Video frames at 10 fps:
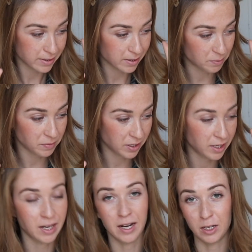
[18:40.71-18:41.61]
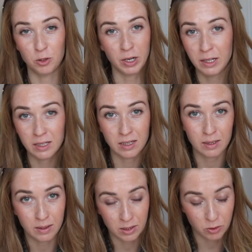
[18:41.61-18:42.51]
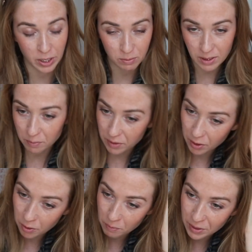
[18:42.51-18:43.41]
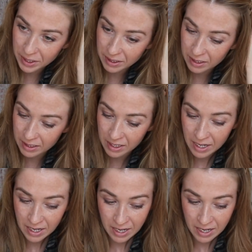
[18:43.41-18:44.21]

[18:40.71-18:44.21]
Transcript: something and I drape something on mannequin.